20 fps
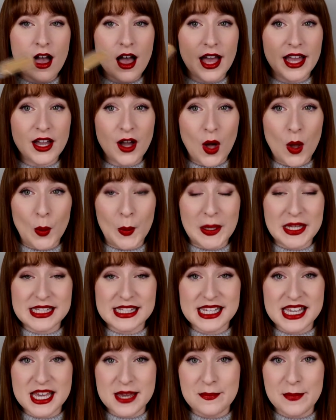I
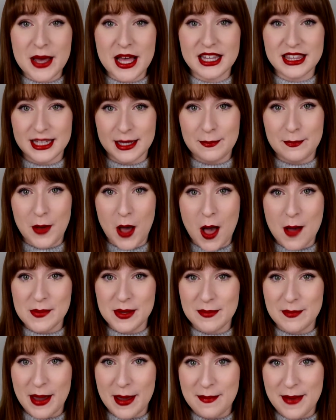always keep a lip balm
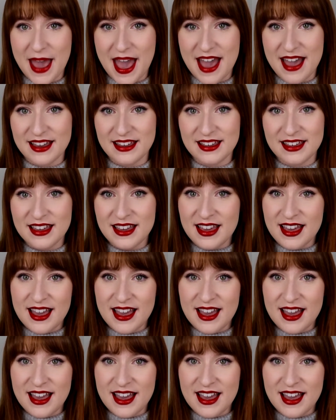in my bag,